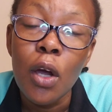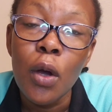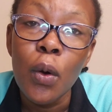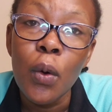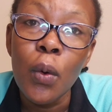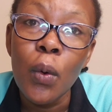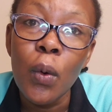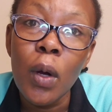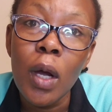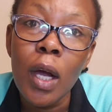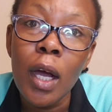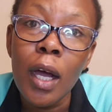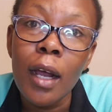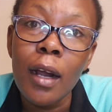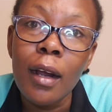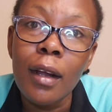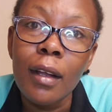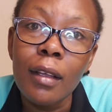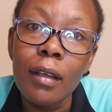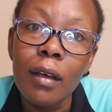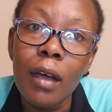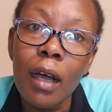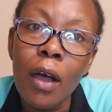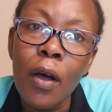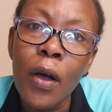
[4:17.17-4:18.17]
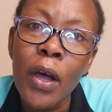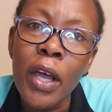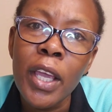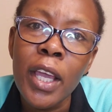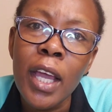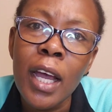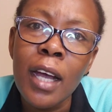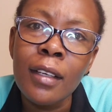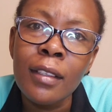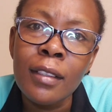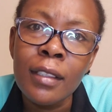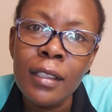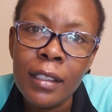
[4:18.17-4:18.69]
who are our
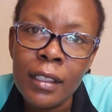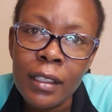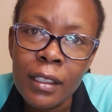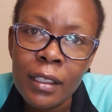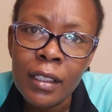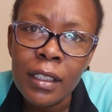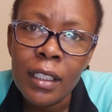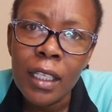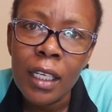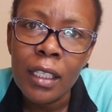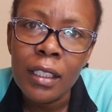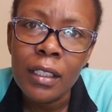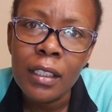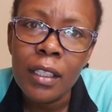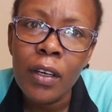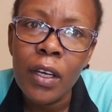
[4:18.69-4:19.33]
young sisters,